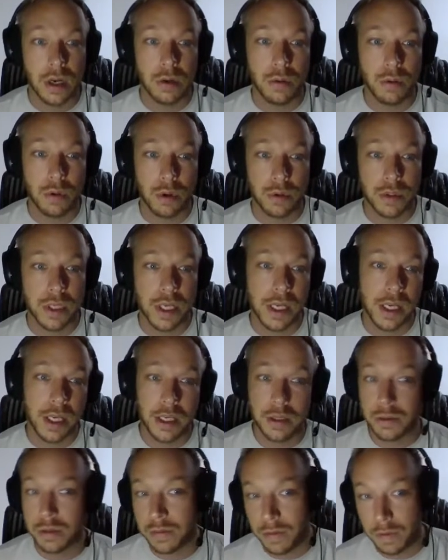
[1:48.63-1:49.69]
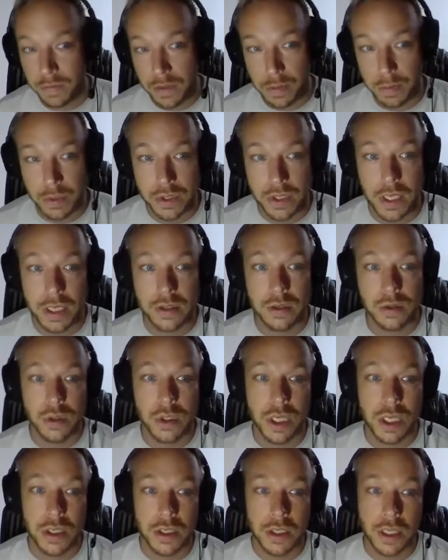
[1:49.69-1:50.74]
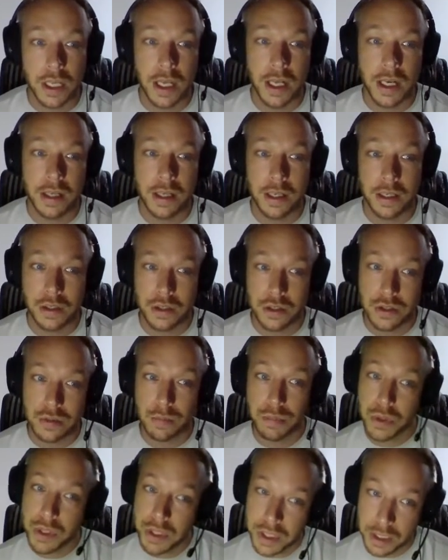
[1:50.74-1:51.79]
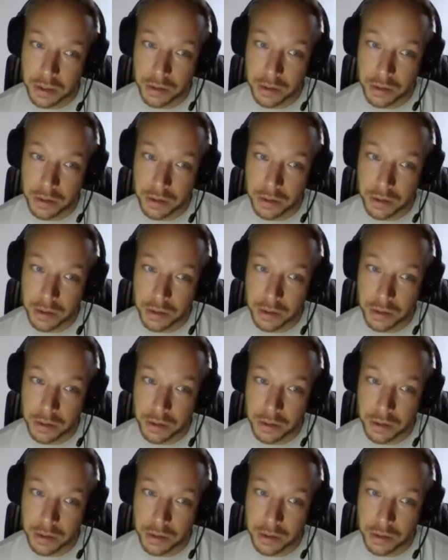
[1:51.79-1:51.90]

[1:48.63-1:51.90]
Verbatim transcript: rotate equals 50%. So changing that and then just printing